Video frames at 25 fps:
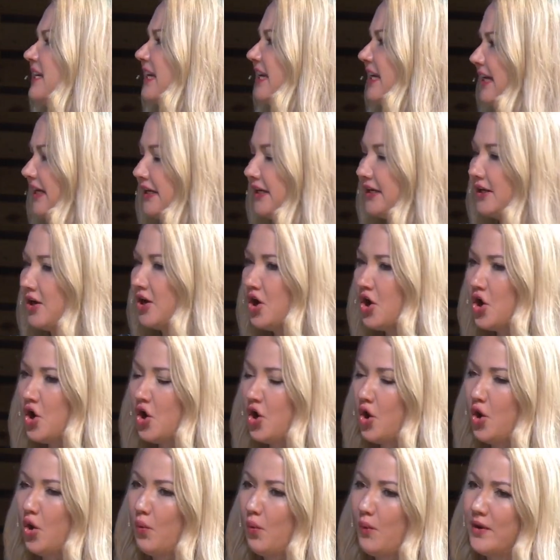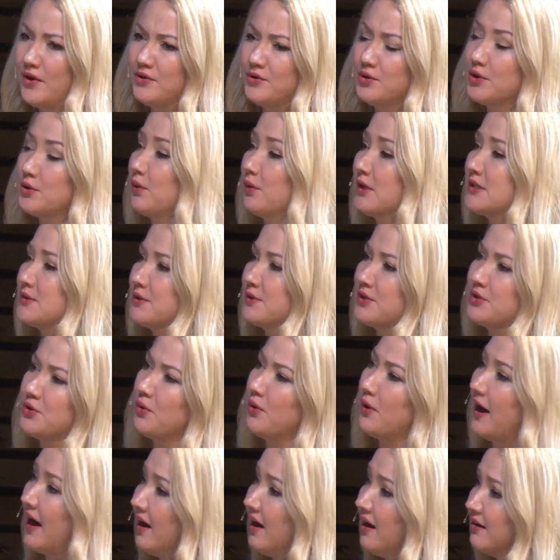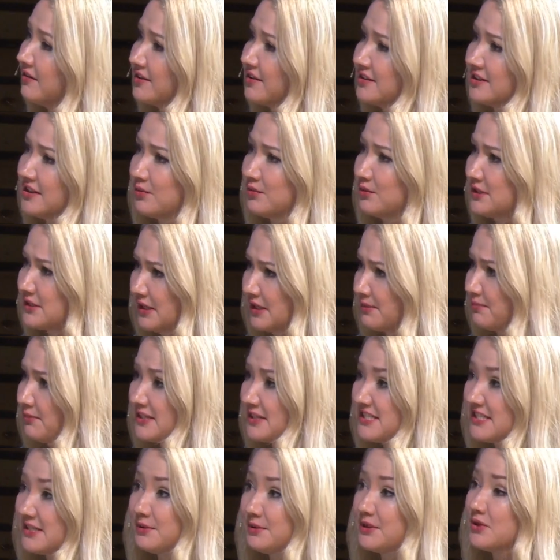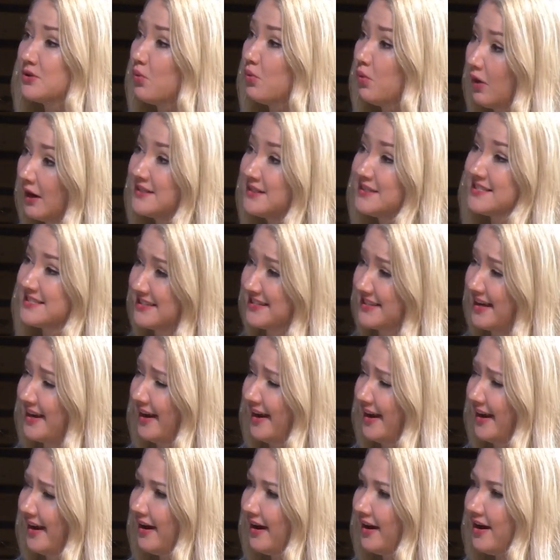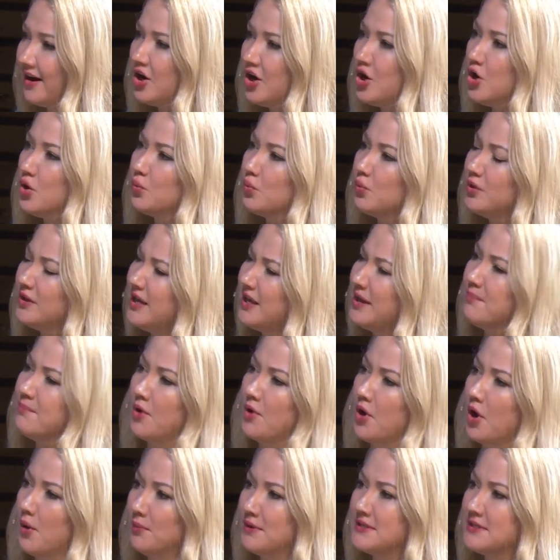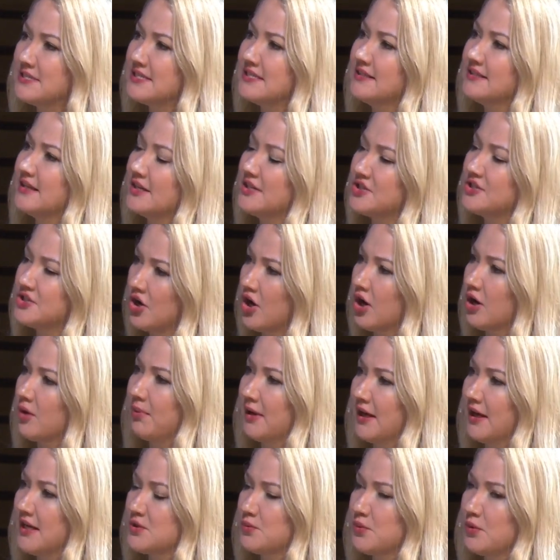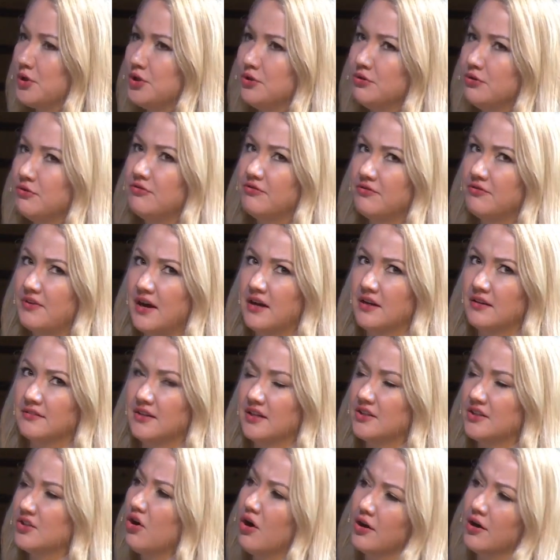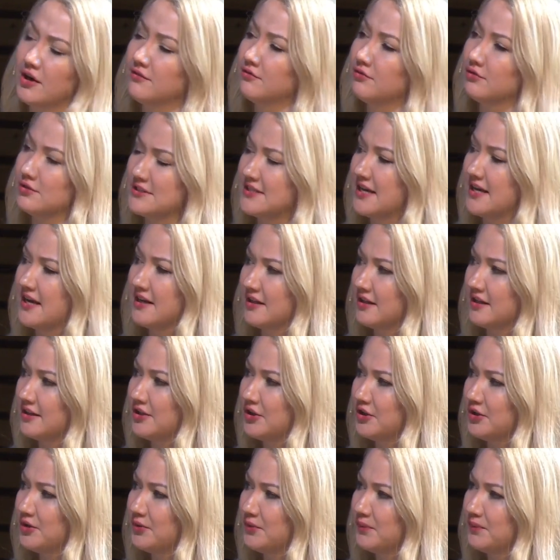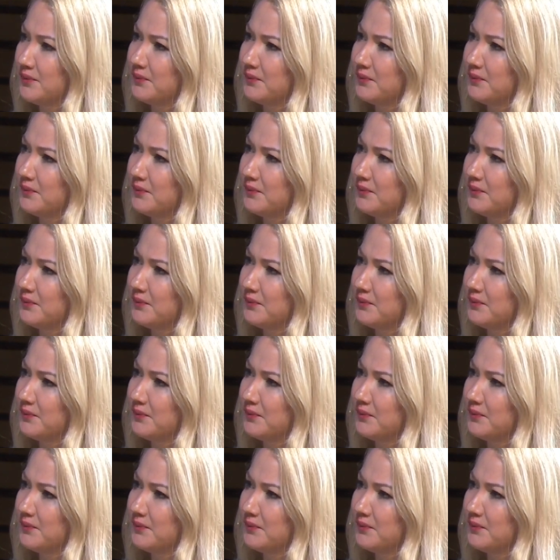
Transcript: in, or whether it was with your health and it must have been quite a scare. Were there moments in that dark place where you felt that God had forsaken you?